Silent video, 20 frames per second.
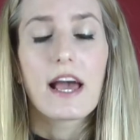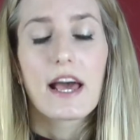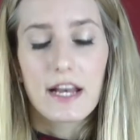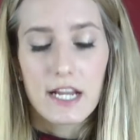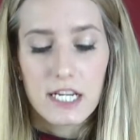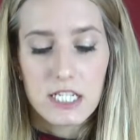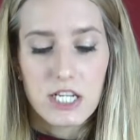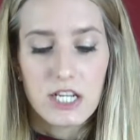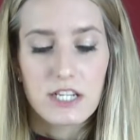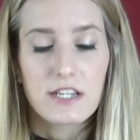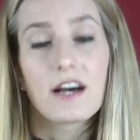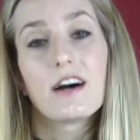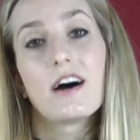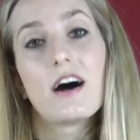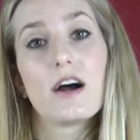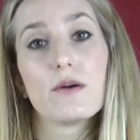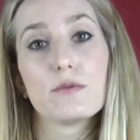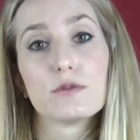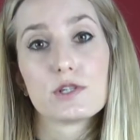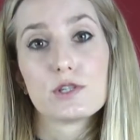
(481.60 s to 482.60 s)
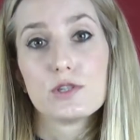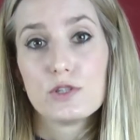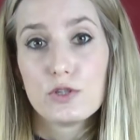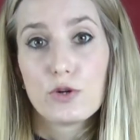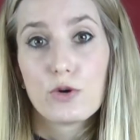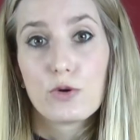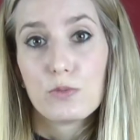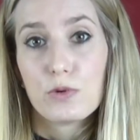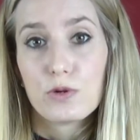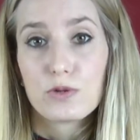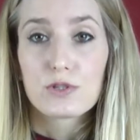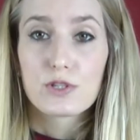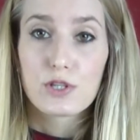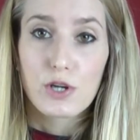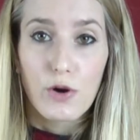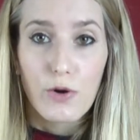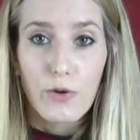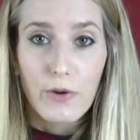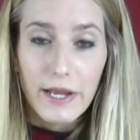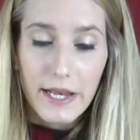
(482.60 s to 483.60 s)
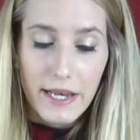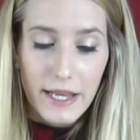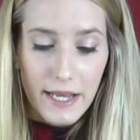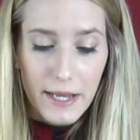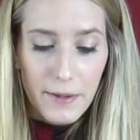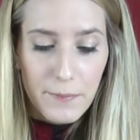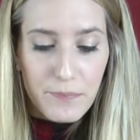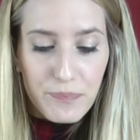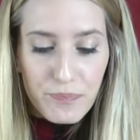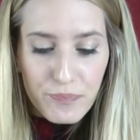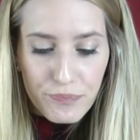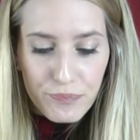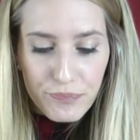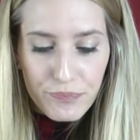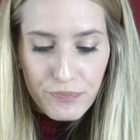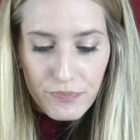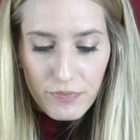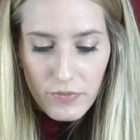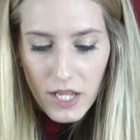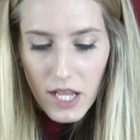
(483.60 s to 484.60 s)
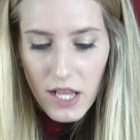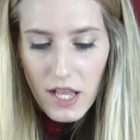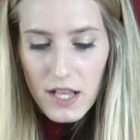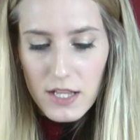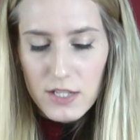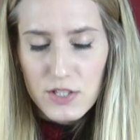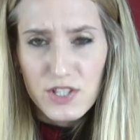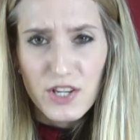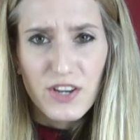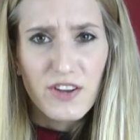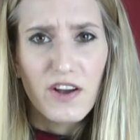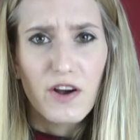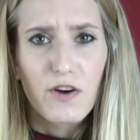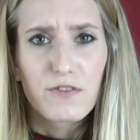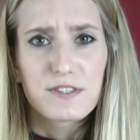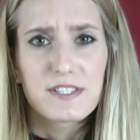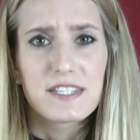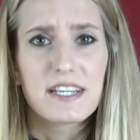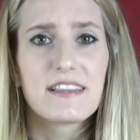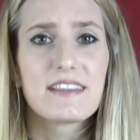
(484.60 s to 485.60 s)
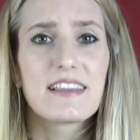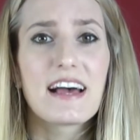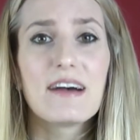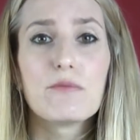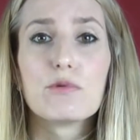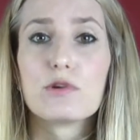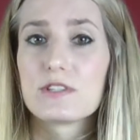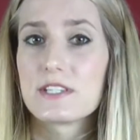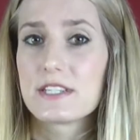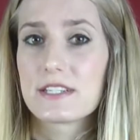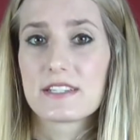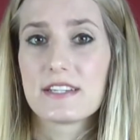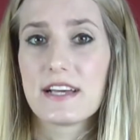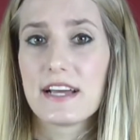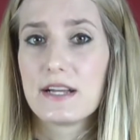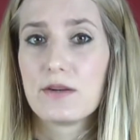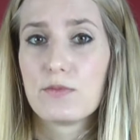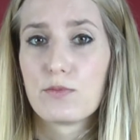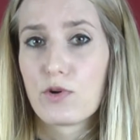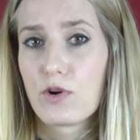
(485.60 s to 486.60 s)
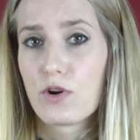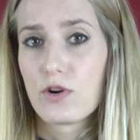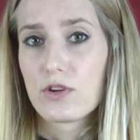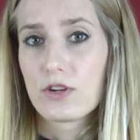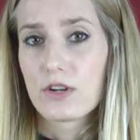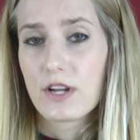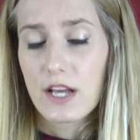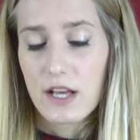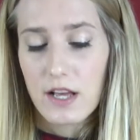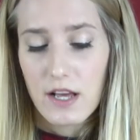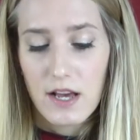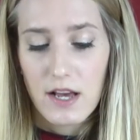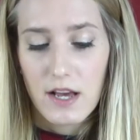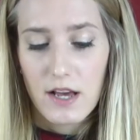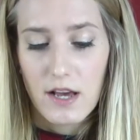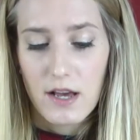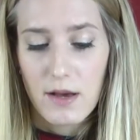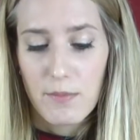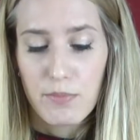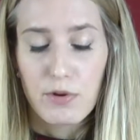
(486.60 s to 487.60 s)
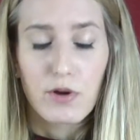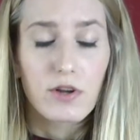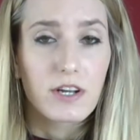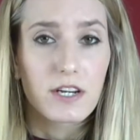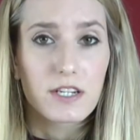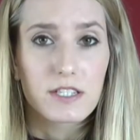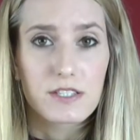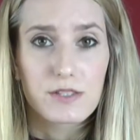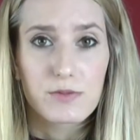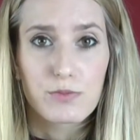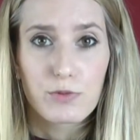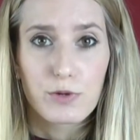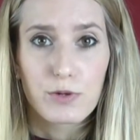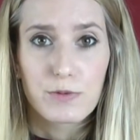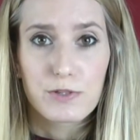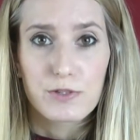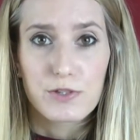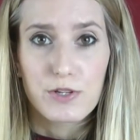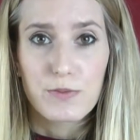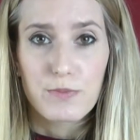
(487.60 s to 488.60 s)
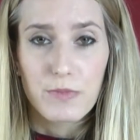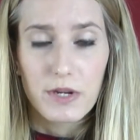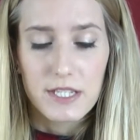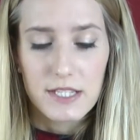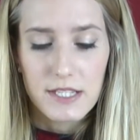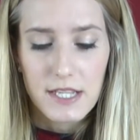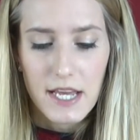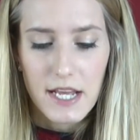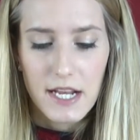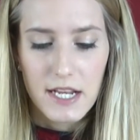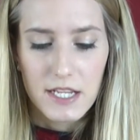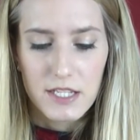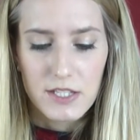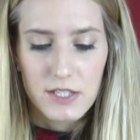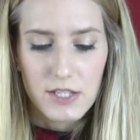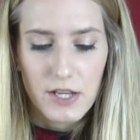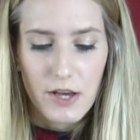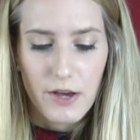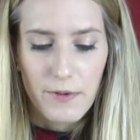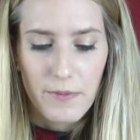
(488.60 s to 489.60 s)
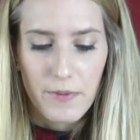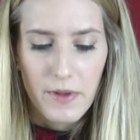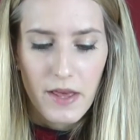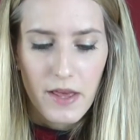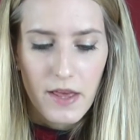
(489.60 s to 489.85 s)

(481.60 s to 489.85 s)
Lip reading: and it turned out I was normal to oily. So obviously that will dictate what products would suit my skin. So